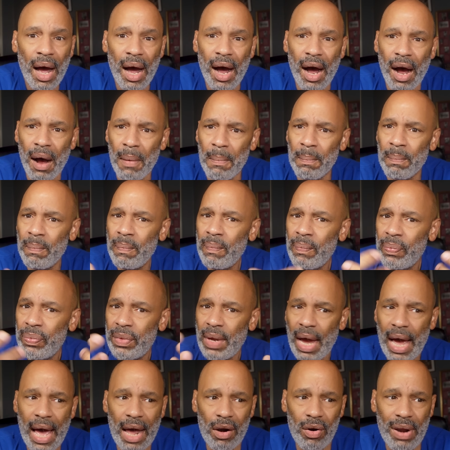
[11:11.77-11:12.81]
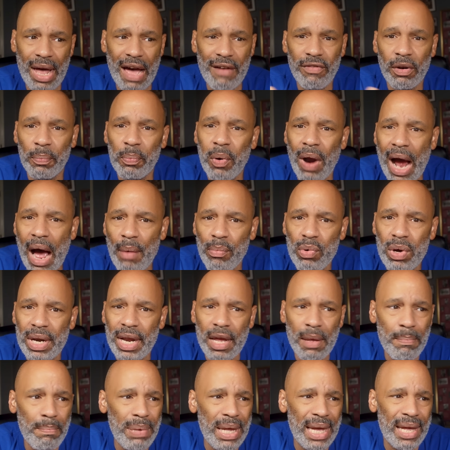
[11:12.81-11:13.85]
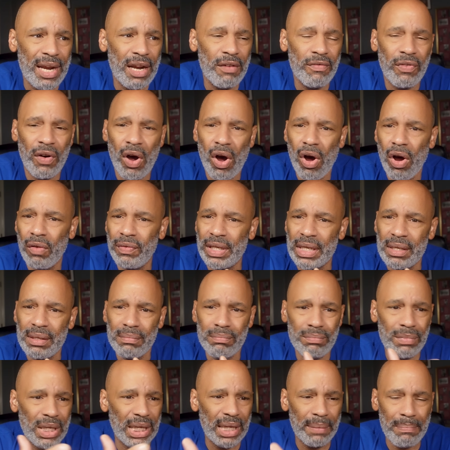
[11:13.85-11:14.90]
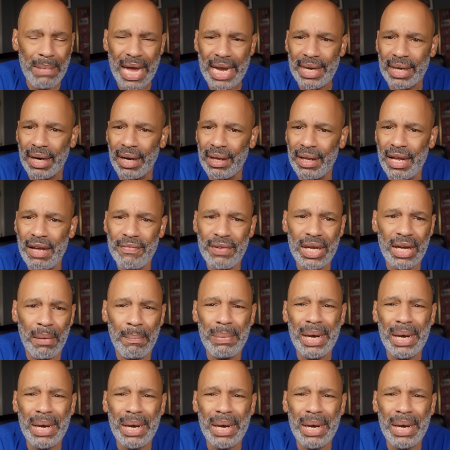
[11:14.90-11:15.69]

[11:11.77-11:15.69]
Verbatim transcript: Um, I don't have a problem with him being involved and making a living,